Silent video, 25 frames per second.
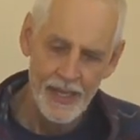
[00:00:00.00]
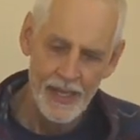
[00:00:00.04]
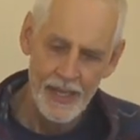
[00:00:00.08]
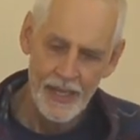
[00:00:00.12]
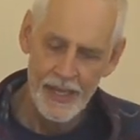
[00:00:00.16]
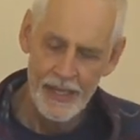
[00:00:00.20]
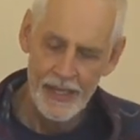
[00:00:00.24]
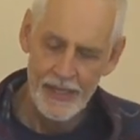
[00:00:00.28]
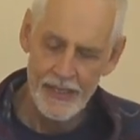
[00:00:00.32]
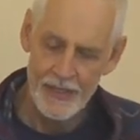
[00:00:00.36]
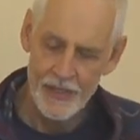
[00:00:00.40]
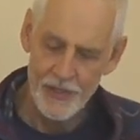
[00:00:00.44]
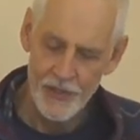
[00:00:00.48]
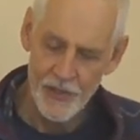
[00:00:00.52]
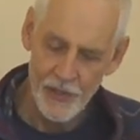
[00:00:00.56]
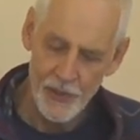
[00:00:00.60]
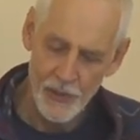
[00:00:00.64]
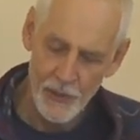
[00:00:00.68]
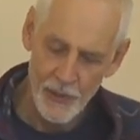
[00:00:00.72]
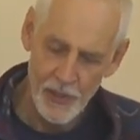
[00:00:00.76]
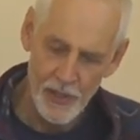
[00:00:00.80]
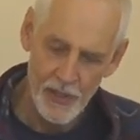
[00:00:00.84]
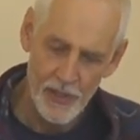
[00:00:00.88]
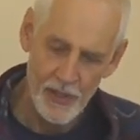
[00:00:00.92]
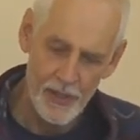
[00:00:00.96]
And
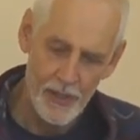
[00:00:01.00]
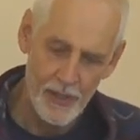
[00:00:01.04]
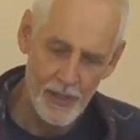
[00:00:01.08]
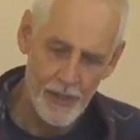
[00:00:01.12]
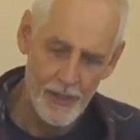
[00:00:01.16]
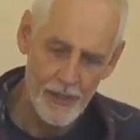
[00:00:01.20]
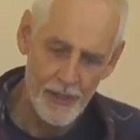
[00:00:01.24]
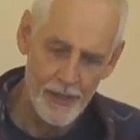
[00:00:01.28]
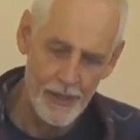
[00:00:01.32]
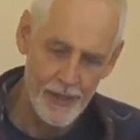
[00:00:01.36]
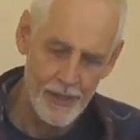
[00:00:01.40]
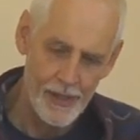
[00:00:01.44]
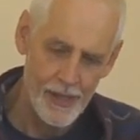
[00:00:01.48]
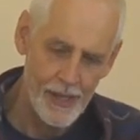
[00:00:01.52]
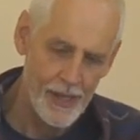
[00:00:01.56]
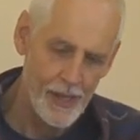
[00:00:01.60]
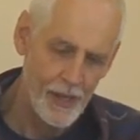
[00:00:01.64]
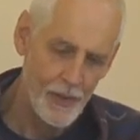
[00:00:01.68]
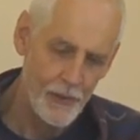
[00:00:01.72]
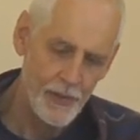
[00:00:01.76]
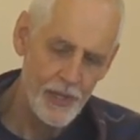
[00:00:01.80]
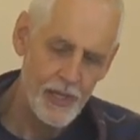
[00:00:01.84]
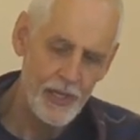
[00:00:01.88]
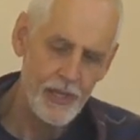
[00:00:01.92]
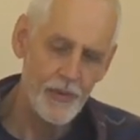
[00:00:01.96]
so uh,
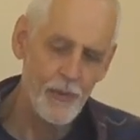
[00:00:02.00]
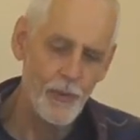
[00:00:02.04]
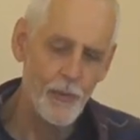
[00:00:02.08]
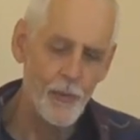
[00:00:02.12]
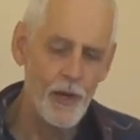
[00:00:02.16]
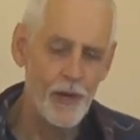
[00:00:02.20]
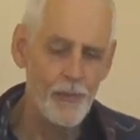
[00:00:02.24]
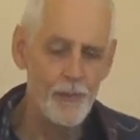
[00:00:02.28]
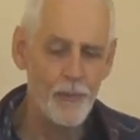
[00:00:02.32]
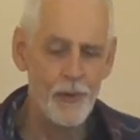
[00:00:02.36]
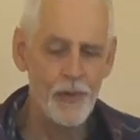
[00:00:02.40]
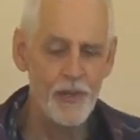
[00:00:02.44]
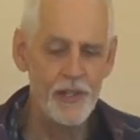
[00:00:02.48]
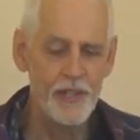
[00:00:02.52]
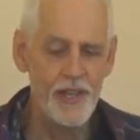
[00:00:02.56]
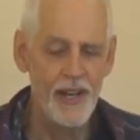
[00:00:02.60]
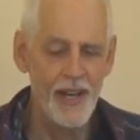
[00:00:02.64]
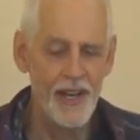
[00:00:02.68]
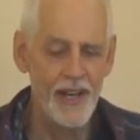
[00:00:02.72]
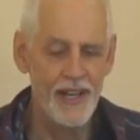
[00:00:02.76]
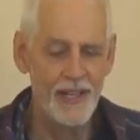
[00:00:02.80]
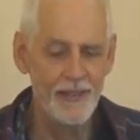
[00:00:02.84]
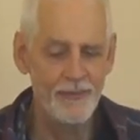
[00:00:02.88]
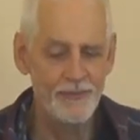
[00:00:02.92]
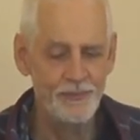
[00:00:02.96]
I'll read it one more
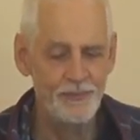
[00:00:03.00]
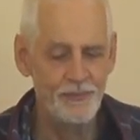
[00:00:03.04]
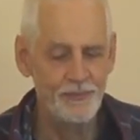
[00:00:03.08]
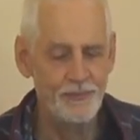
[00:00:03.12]
time.